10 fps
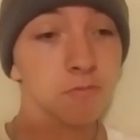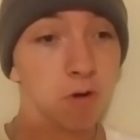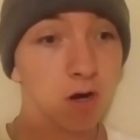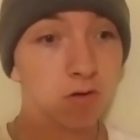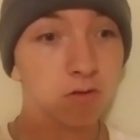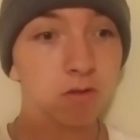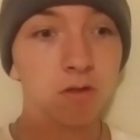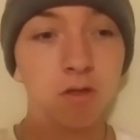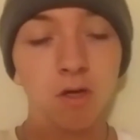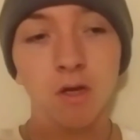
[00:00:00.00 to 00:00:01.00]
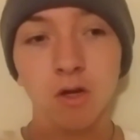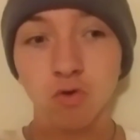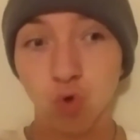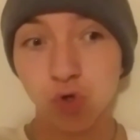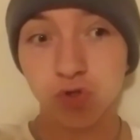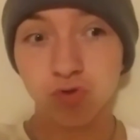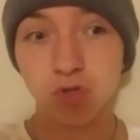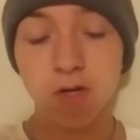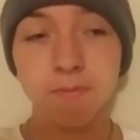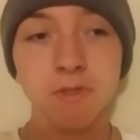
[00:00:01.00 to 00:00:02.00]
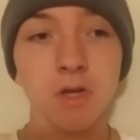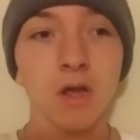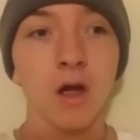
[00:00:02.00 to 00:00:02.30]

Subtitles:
apparently. Cruise trips.